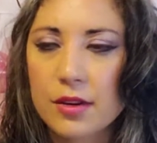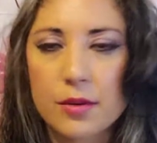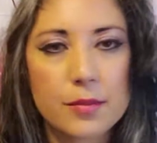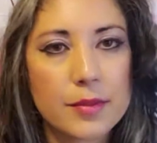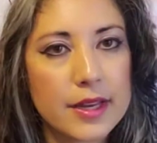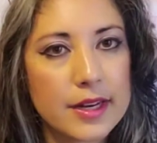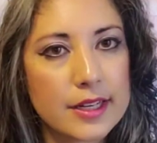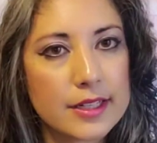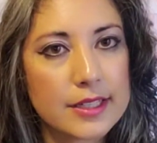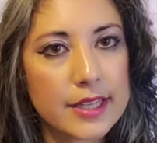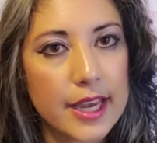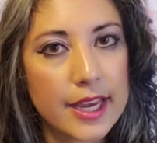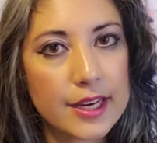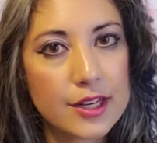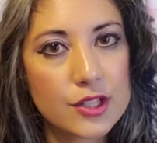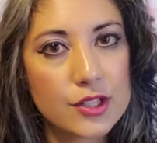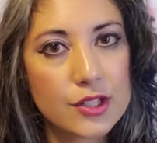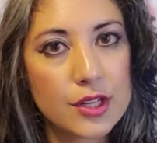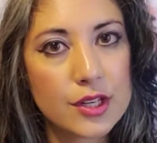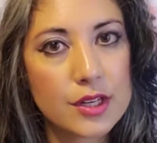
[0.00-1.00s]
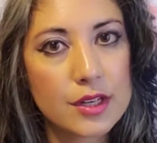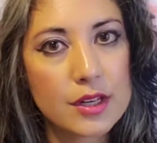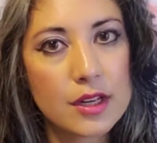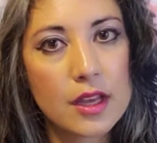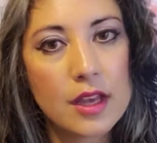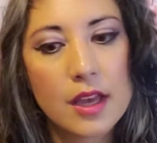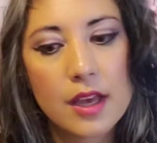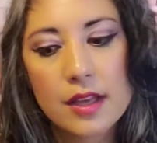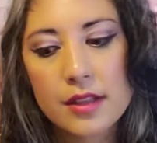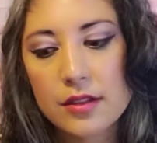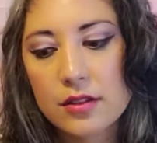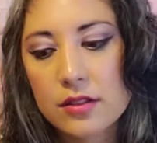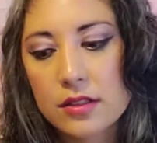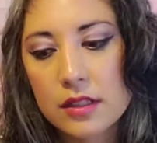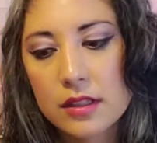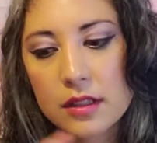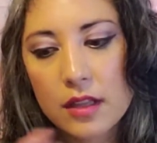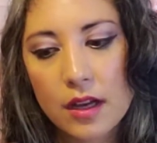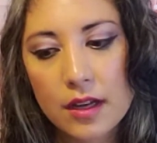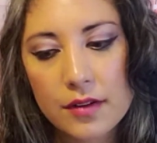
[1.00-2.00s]
Meditation. There's a
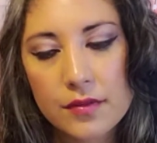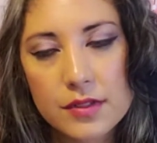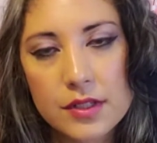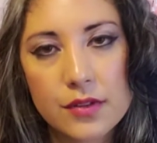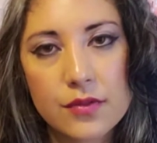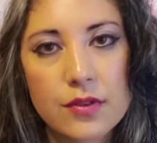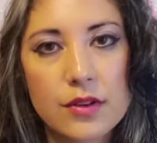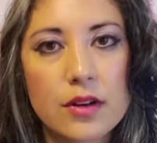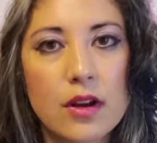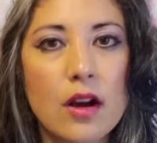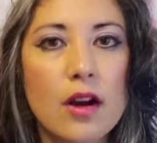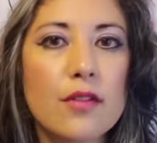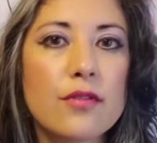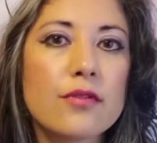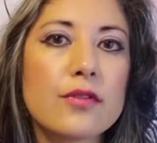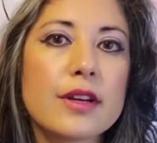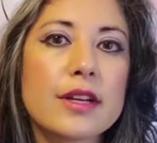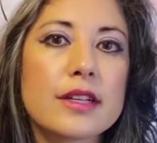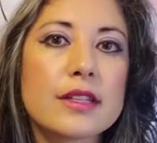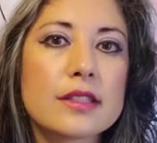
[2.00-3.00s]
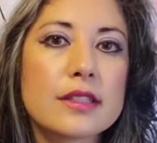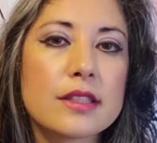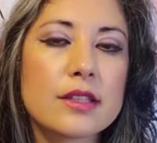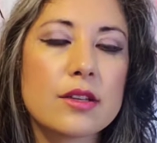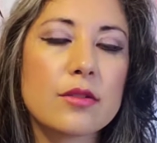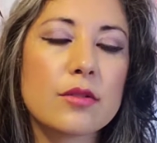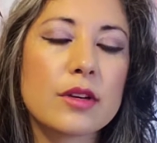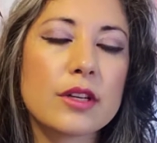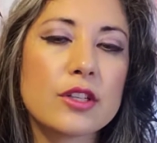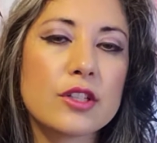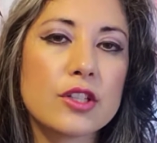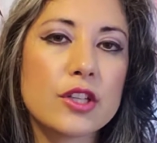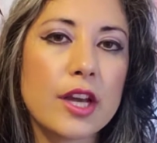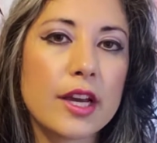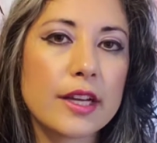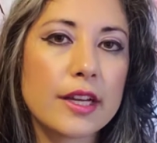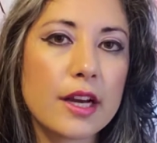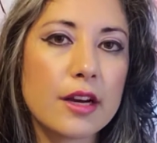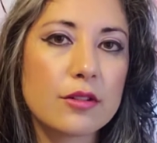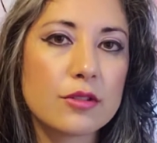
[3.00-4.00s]
lot of different offerings. You can
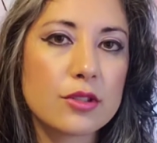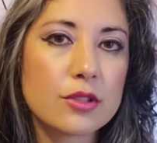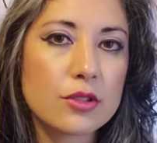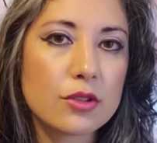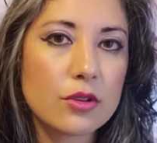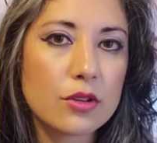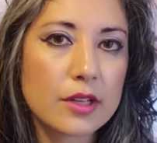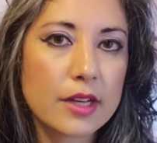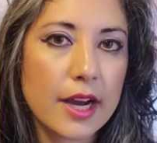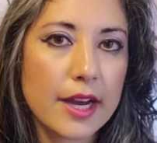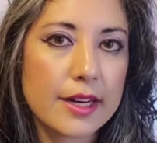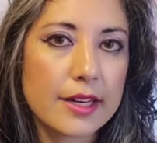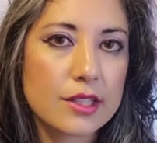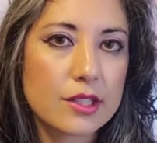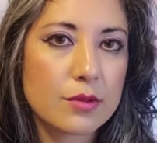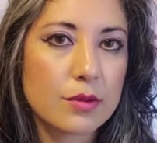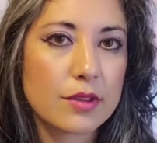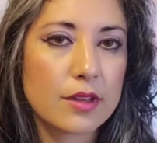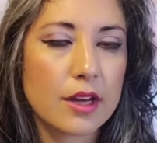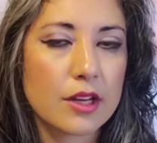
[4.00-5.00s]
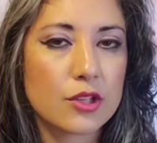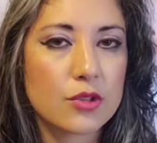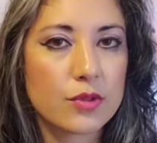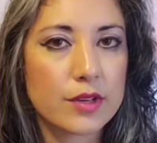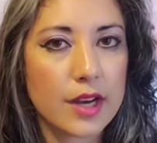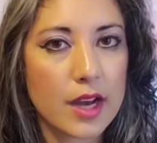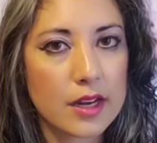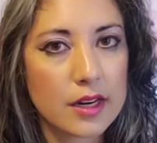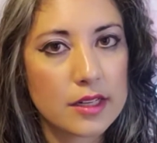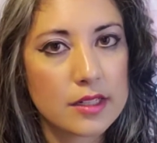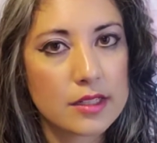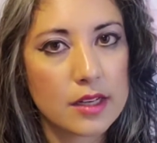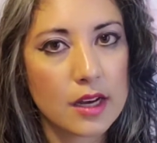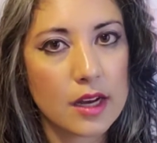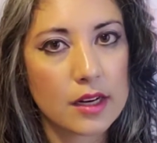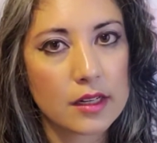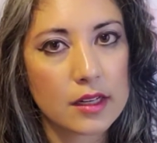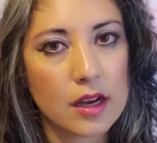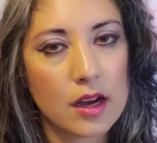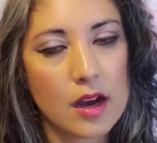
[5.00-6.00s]
check out
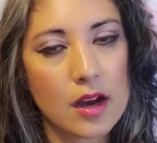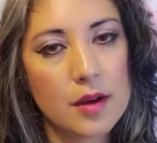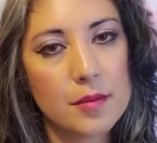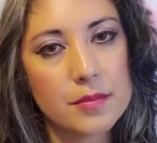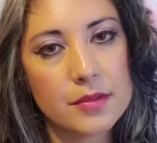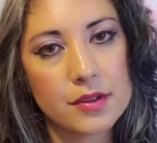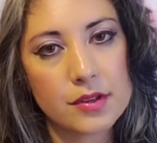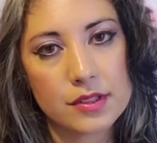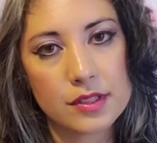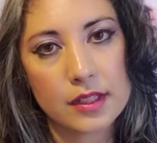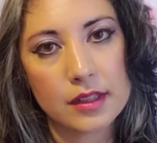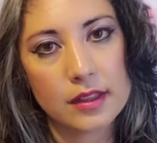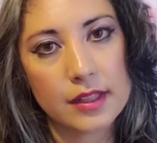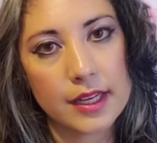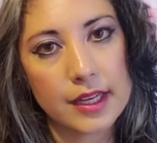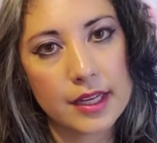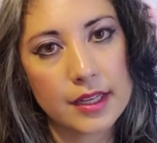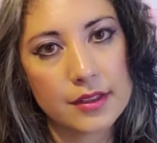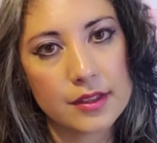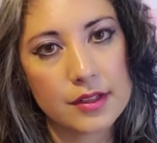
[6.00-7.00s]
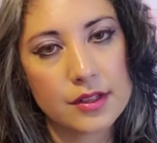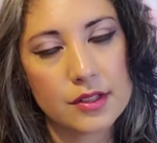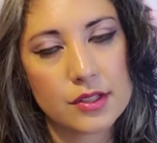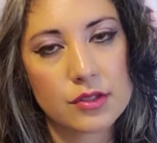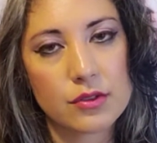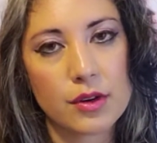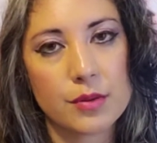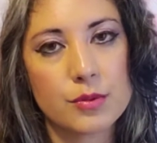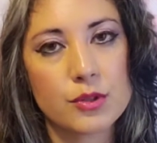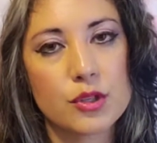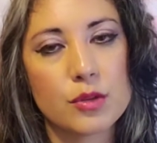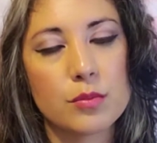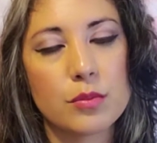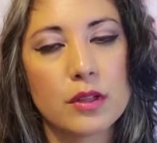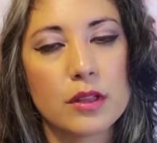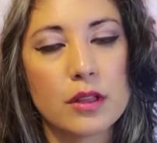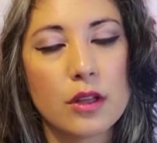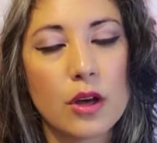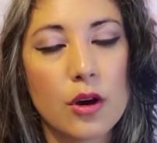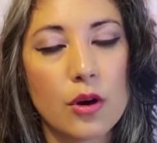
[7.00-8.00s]
soulguidancewithadriana.com. There's a link in the description
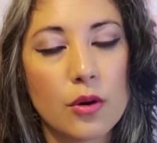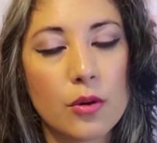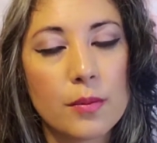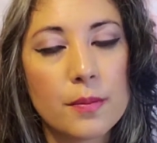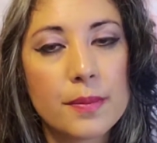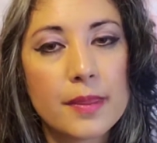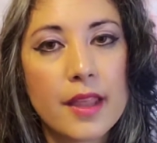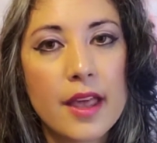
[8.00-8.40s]
below.